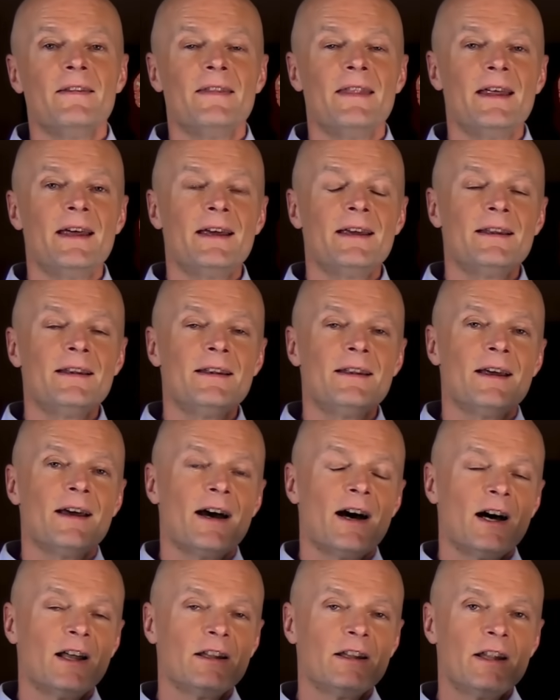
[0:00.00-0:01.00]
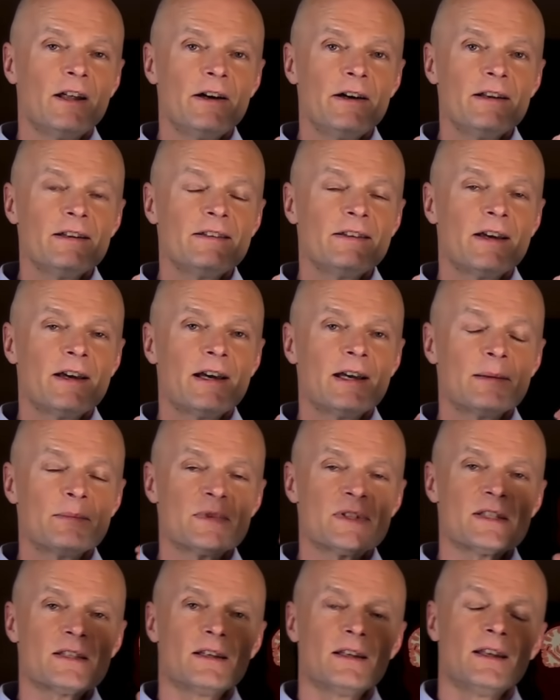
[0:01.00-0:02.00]
then a lot of
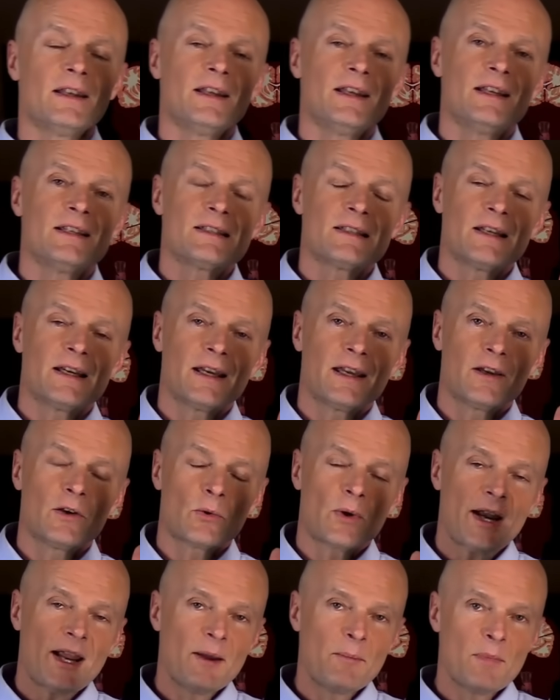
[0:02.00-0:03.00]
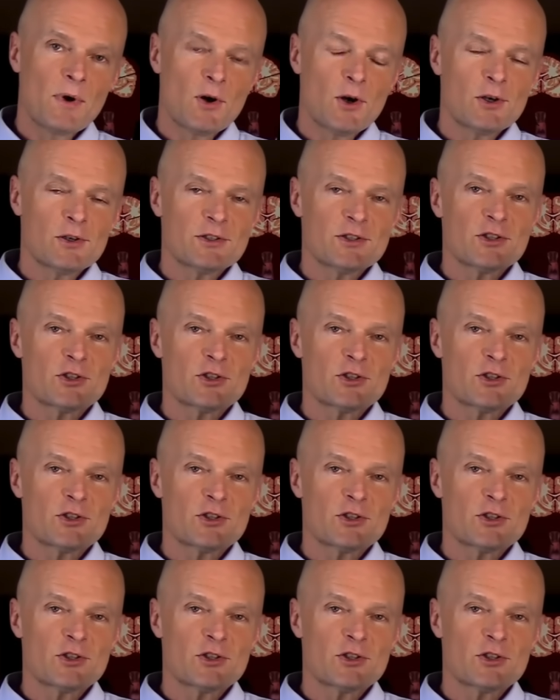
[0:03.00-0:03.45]
times it's like grandma